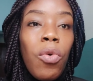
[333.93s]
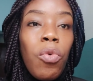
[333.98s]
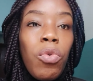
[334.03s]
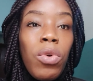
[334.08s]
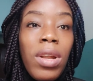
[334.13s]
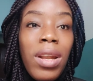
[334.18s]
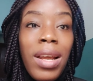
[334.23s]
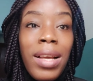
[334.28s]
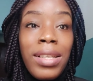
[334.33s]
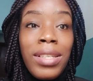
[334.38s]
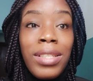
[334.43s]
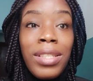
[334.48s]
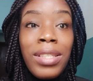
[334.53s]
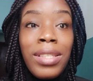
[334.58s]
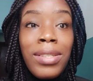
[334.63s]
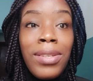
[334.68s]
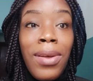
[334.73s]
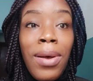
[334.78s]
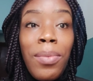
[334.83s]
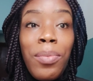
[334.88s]
with a
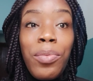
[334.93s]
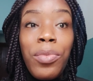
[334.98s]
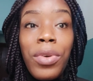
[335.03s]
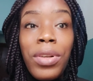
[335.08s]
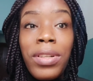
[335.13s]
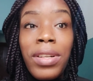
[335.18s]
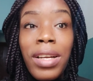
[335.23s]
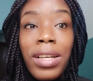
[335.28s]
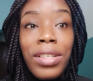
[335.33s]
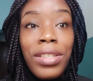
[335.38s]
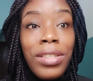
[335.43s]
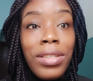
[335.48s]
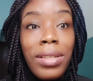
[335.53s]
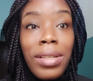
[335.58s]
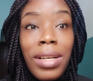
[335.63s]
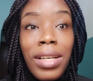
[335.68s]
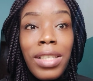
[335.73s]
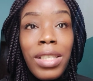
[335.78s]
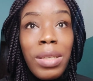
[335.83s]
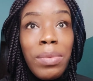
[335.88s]
sun
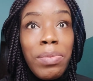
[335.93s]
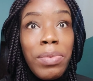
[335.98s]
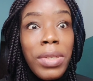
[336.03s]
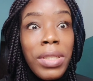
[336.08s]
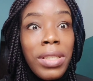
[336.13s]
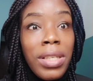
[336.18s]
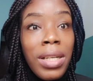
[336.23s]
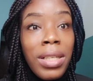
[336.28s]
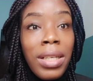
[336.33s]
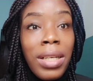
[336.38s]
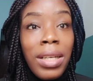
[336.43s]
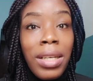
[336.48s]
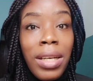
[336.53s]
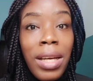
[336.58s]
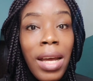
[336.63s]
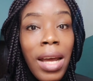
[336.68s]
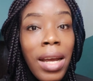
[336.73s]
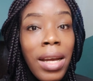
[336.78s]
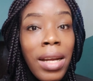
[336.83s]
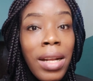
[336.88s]
protection, especially
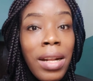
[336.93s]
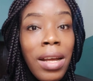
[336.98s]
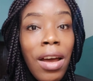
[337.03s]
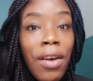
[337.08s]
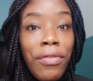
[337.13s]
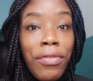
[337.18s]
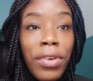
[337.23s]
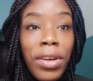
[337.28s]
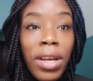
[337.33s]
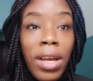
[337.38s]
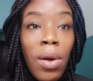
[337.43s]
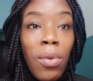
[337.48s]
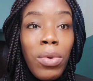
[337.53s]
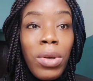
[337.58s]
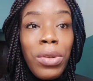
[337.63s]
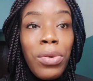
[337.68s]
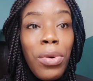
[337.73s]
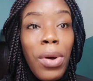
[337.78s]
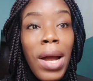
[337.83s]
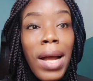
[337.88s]
here in Africa.
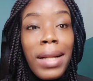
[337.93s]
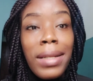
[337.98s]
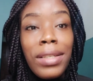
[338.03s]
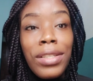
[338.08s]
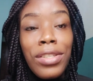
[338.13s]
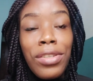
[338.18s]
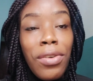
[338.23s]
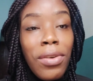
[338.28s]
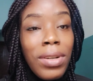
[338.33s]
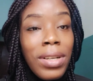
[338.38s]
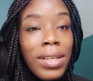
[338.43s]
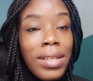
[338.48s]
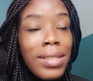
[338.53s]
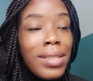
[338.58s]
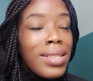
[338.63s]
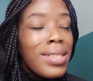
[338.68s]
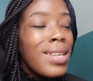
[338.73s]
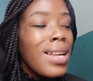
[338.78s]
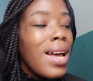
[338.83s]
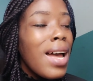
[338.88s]
We know how the sun
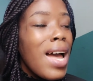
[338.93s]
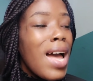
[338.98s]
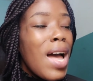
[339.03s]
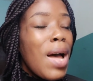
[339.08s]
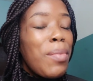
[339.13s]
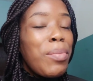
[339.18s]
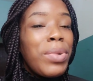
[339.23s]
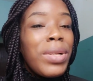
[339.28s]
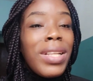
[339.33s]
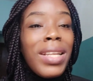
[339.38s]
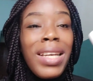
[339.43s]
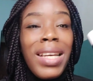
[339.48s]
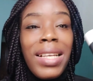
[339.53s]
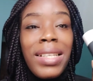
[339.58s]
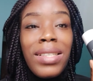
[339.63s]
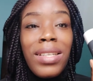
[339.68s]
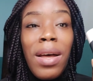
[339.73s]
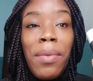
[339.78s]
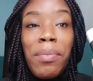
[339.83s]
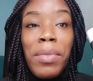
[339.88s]
is. Please
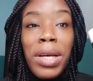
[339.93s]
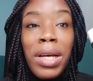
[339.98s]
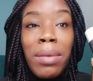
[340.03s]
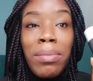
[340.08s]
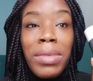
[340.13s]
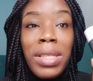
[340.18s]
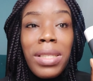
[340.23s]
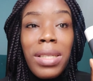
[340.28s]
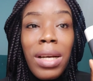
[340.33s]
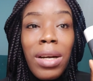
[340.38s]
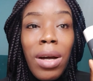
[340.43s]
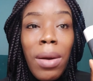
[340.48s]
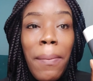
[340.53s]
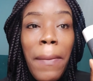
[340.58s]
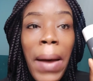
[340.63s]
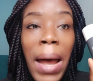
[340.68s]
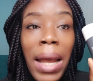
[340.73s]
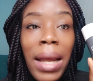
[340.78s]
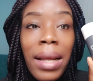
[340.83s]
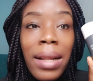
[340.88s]
don't make a mistake of
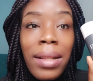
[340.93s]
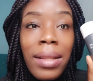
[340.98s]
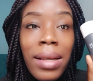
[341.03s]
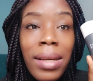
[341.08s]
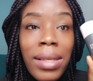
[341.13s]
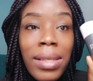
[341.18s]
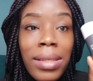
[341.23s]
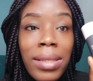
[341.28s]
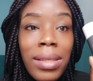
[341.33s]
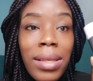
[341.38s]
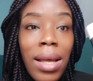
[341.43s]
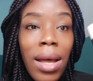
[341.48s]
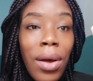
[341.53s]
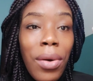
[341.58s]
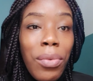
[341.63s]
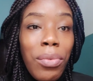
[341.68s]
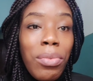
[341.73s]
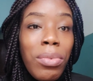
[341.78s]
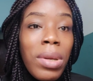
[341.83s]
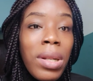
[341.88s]
buying this
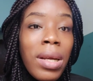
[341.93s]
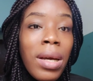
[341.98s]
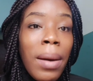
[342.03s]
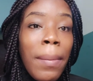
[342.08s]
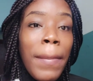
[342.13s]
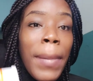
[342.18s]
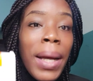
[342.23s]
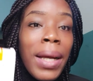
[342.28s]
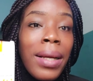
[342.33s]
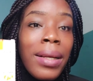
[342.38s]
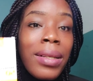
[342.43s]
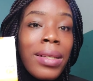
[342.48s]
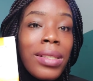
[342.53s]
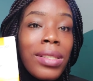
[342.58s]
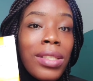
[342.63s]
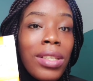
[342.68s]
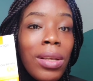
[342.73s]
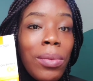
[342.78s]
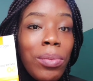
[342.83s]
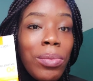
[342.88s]
without buying a
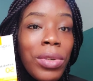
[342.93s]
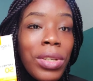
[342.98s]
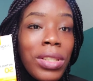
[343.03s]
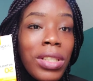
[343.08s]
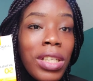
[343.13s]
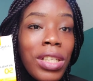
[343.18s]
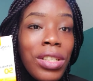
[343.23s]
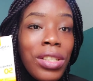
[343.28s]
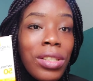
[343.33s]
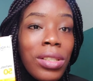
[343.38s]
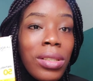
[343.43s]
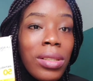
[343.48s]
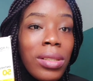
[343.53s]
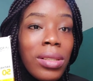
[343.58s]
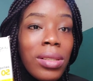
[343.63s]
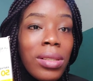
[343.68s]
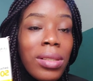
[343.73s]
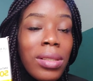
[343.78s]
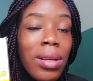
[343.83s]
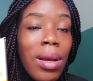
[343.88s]
sun protection.
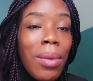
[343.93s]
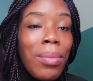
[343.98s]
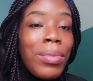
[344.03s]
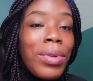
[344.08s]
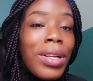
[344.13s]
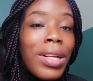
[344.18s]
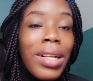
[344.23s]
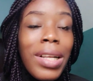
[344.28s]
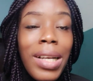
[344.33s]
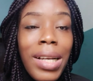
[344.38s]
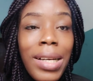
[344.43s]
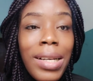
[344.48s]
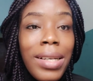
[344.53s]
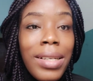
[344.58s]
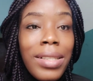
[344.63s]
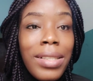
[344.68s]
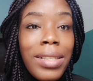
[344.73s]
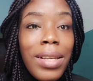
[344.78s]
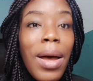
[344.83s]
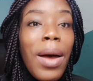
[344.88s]

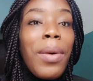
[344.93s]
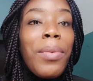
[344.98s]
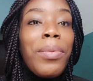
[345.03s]
Please